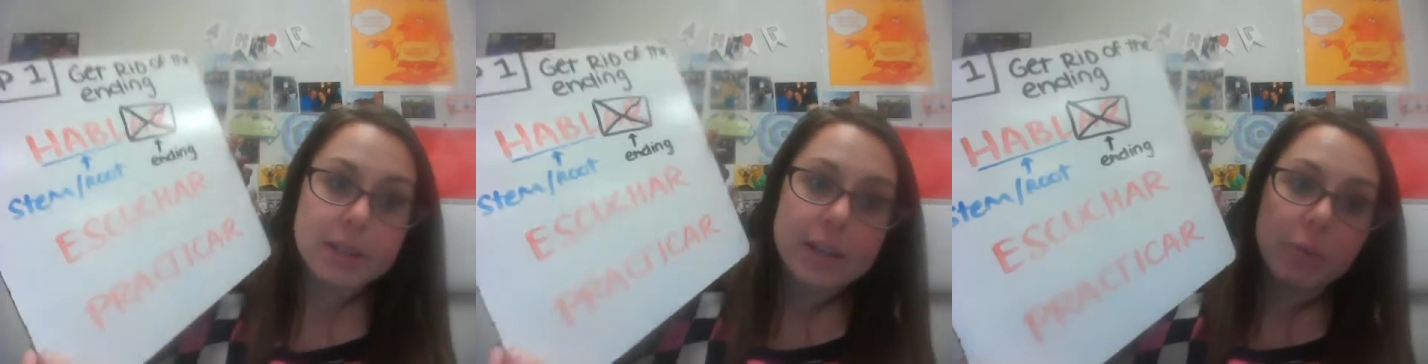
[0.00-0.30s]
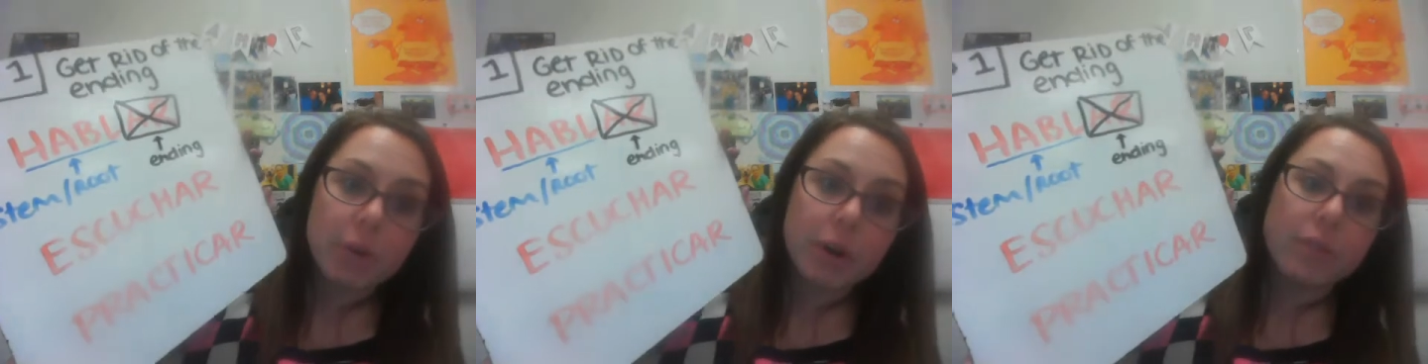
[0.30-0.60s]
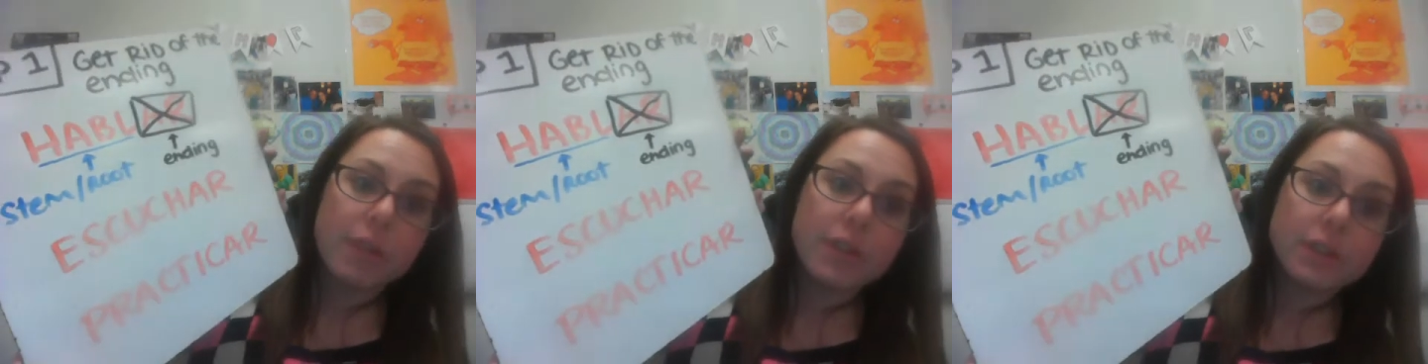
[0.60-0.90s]
to get rid of
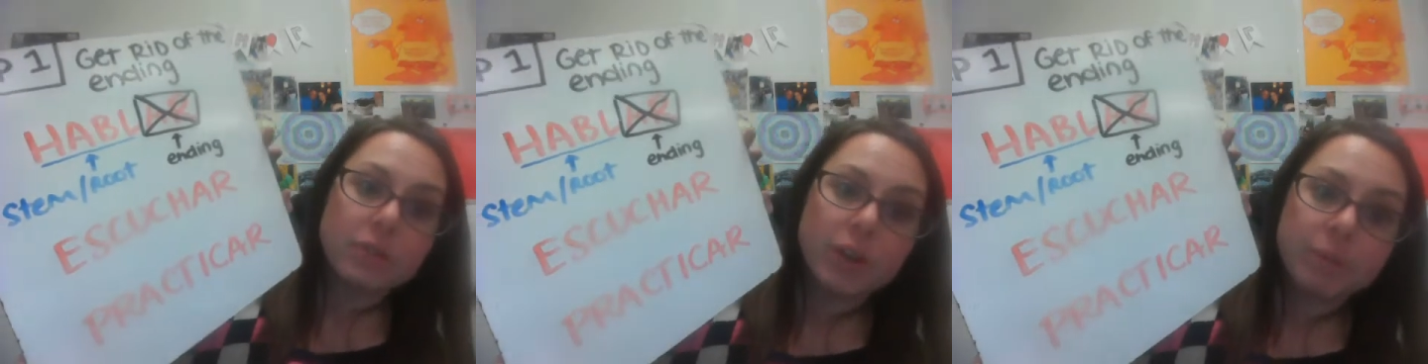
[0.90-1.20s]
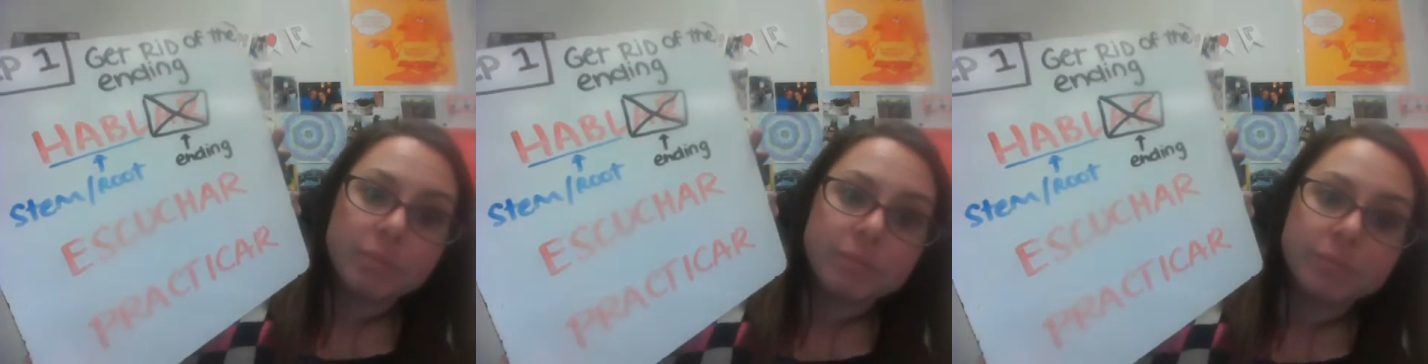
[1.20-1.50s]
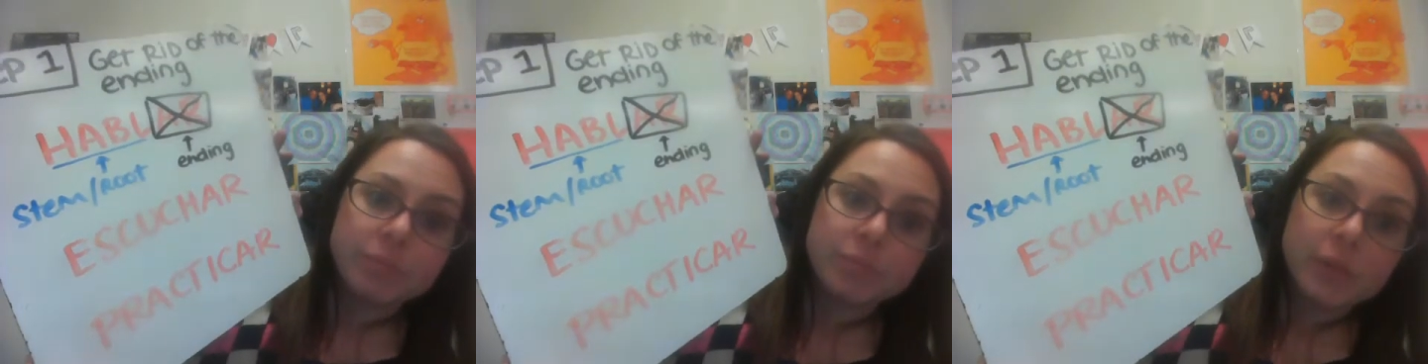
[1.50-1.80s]
on this verb?
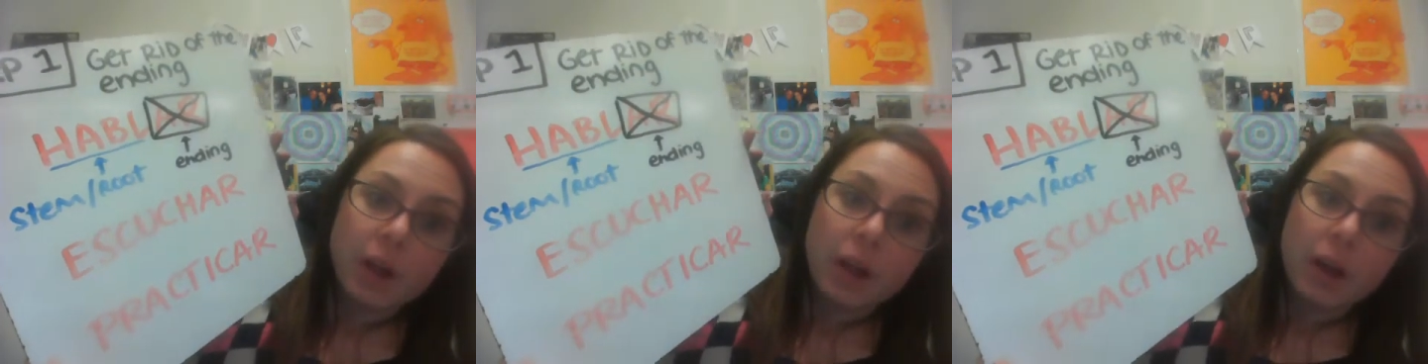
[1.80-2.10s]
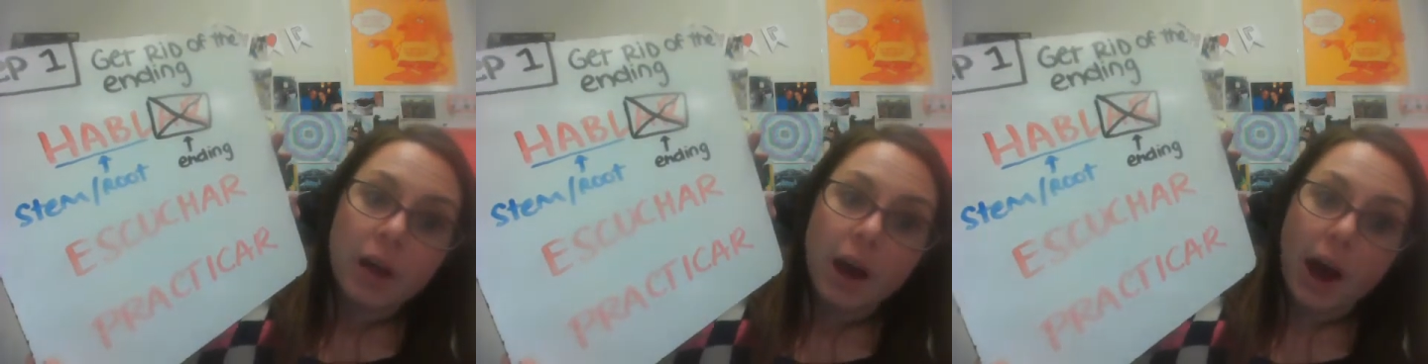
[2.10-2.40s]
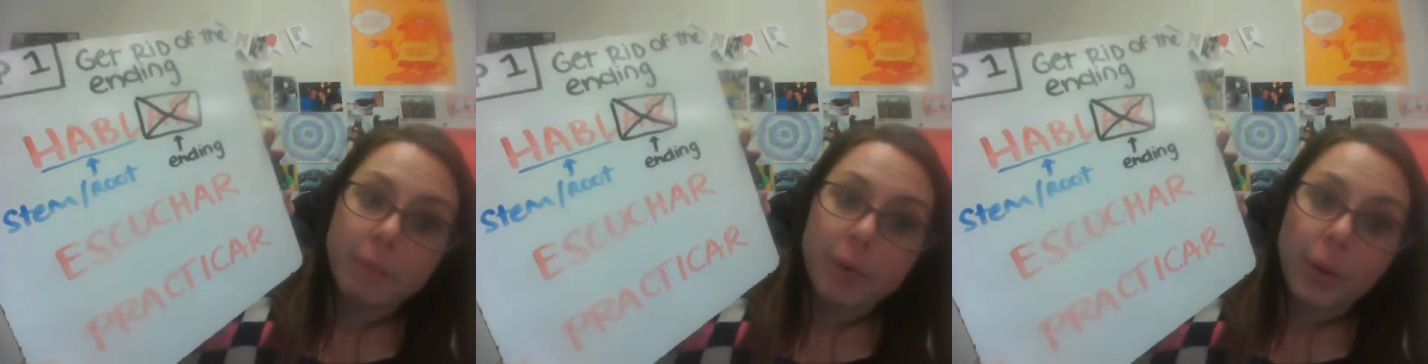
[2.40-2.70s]

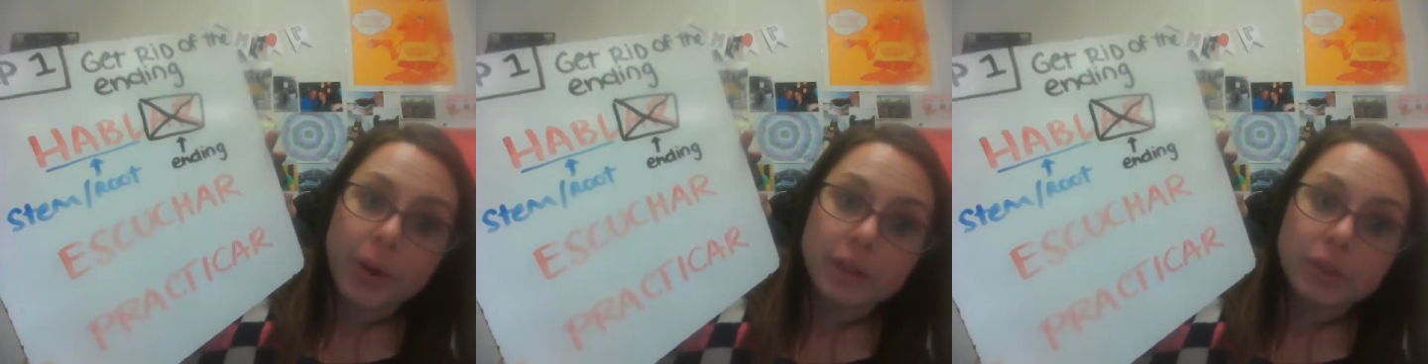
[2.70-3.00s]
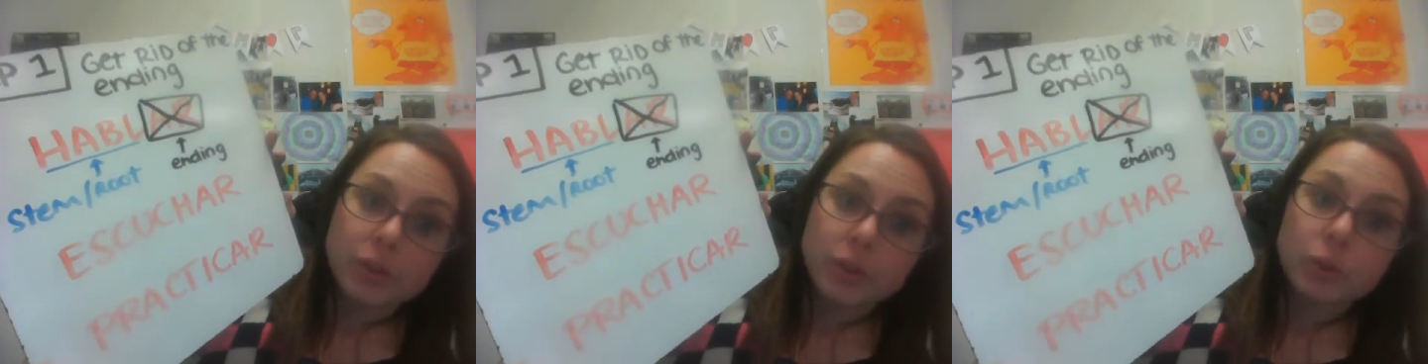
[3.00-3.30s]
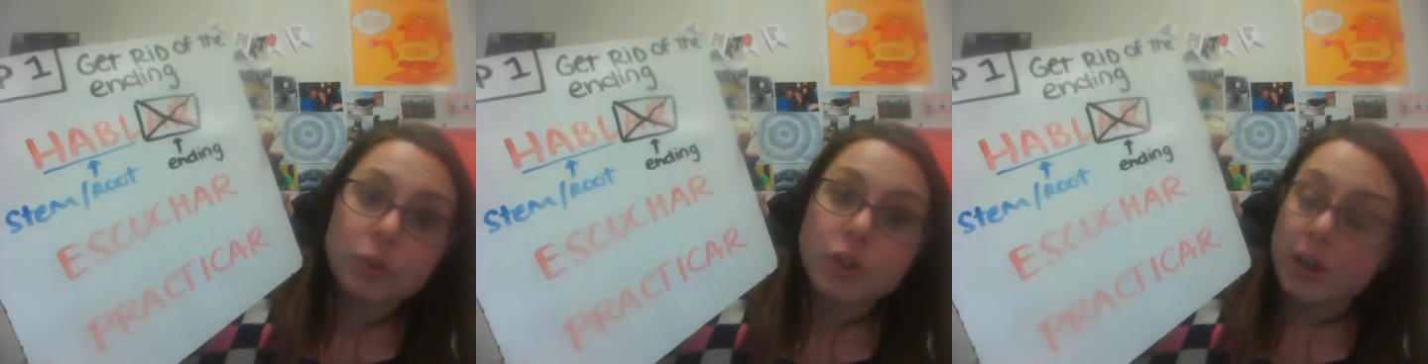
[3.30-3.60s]
I'm going
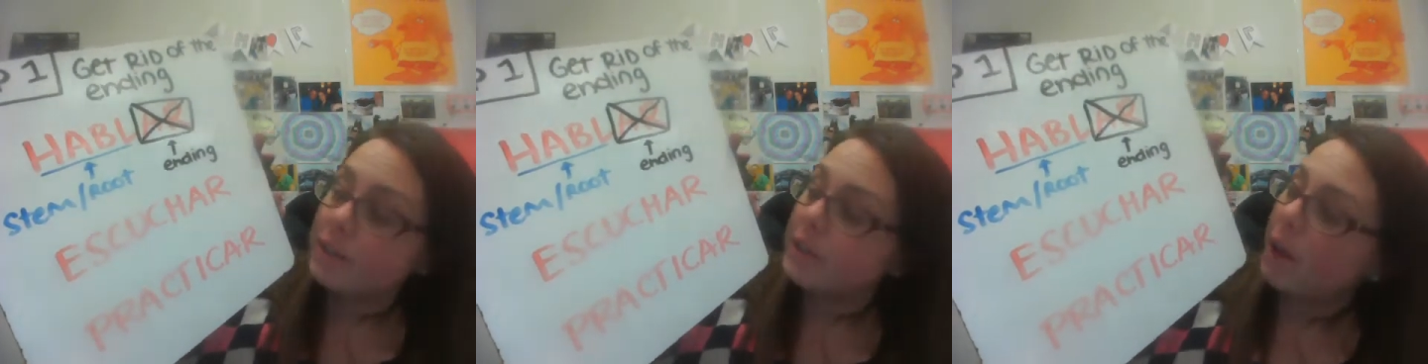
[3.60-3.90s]
to just